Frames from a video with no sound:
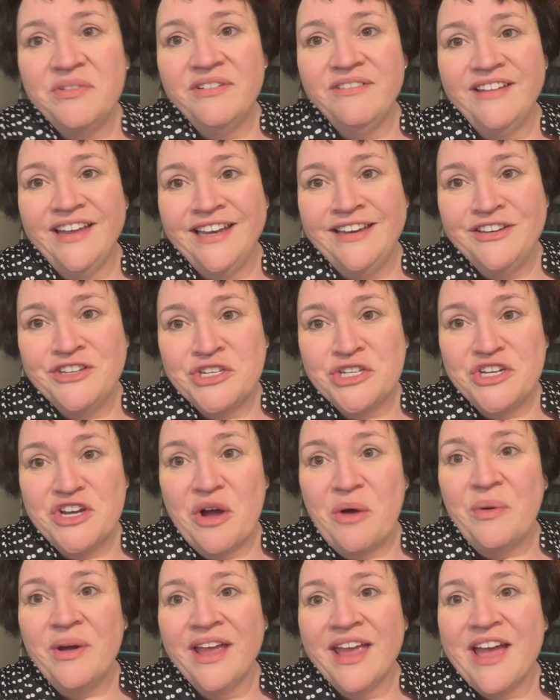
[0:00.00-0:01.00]
and
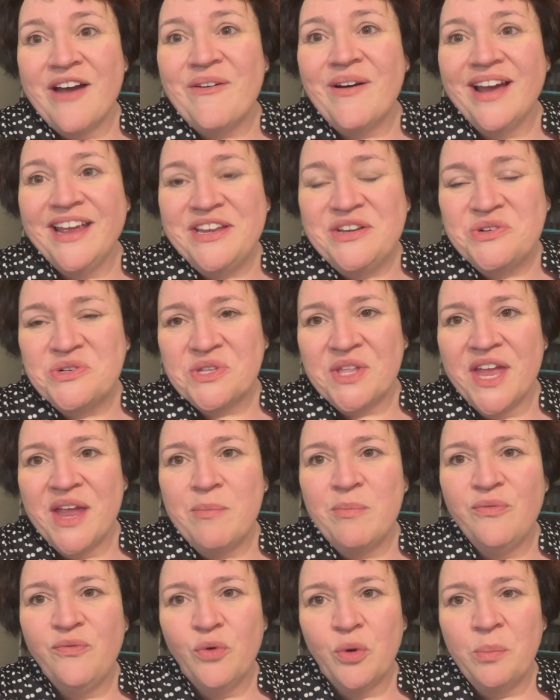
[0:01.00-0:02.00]
knowing how I usually am
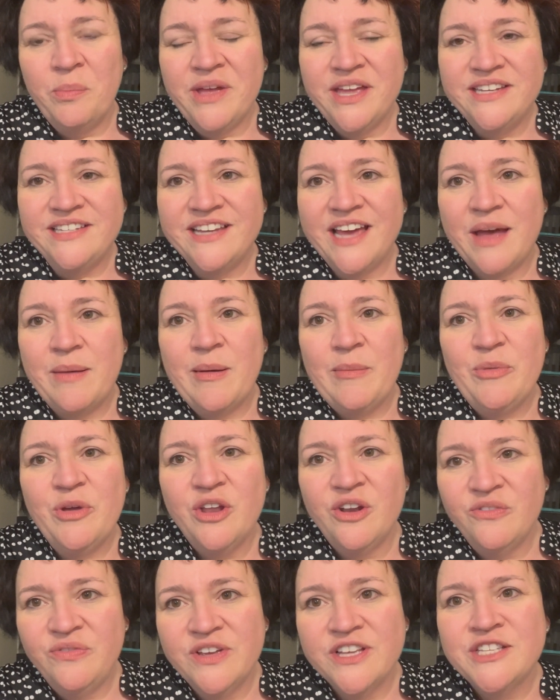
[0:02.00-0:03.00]
before bedtime, I'm going
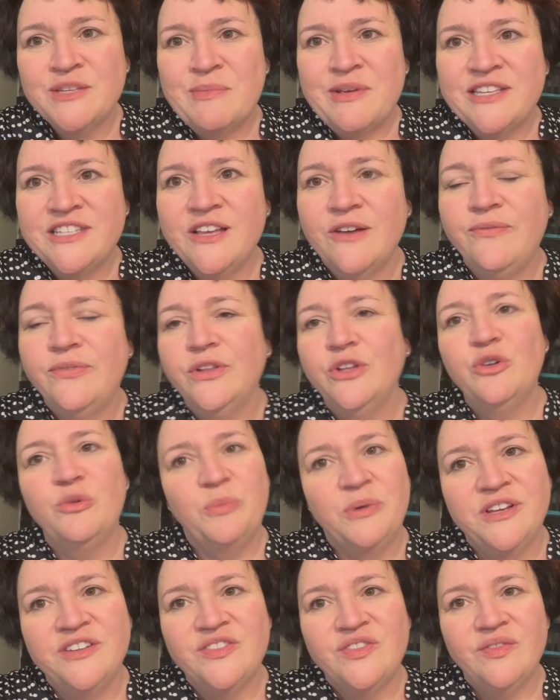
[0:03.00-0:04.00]
to fix myself a little
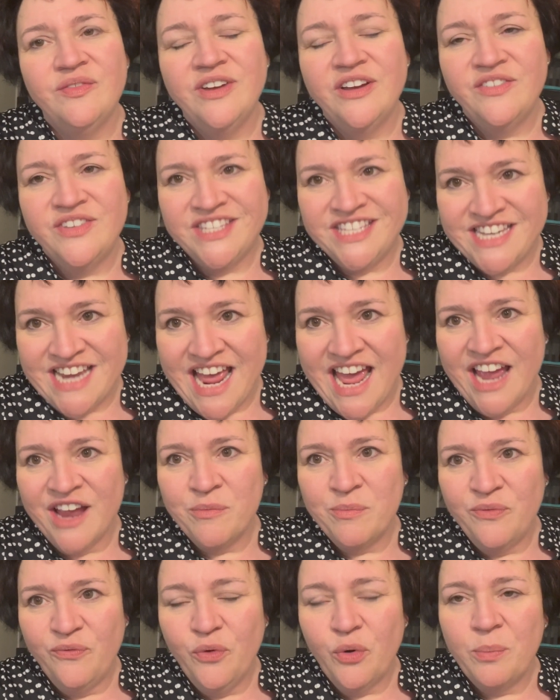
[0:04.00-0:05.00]
bit of a snack
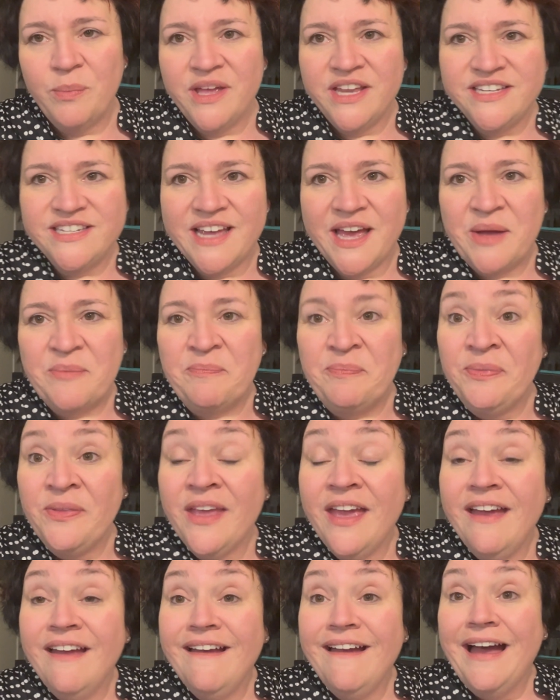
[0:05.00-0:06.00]
before bedtime.
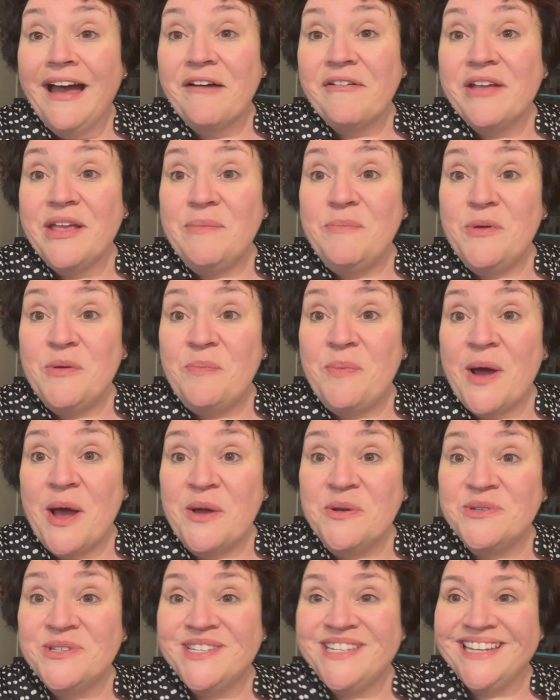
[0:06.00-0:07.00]
I'll keep you
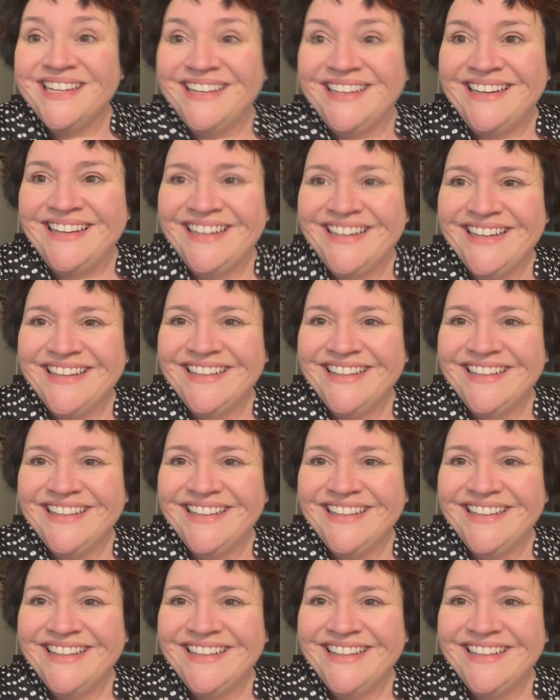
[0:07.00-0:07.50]
posted.